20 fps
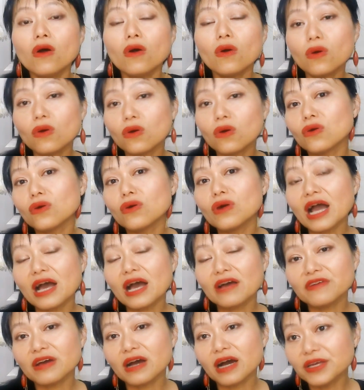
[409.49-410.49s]
Or
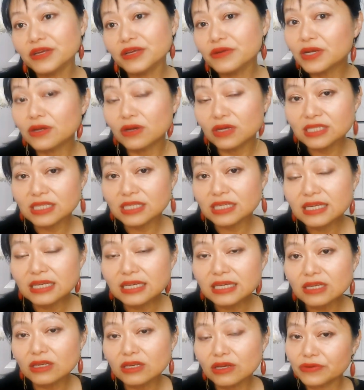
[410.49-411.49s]
are you an Aussie,
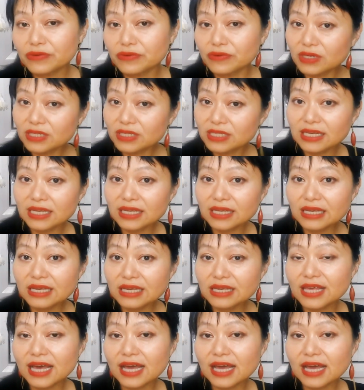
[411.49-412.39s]
local Aussie,